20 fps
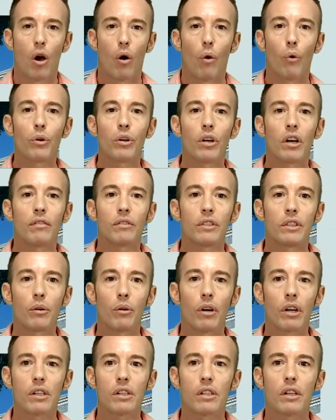under the
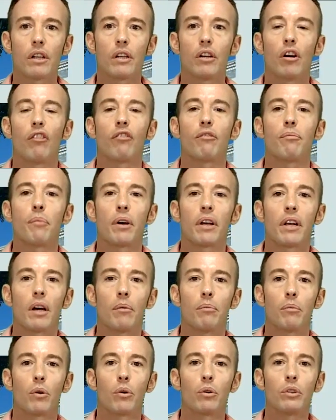direction of
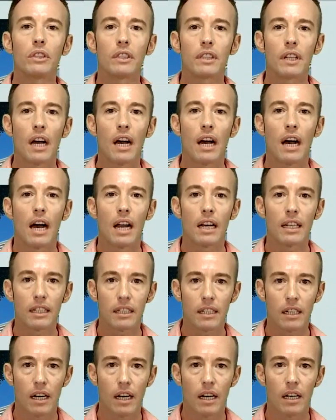Madame Rodika
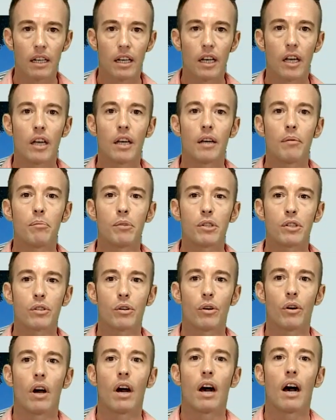Alinkai and
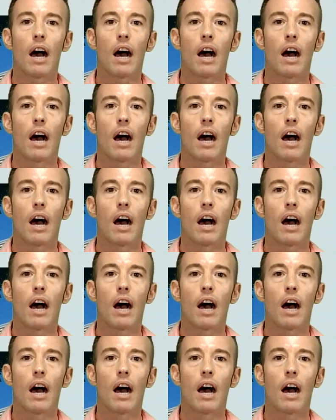Mr.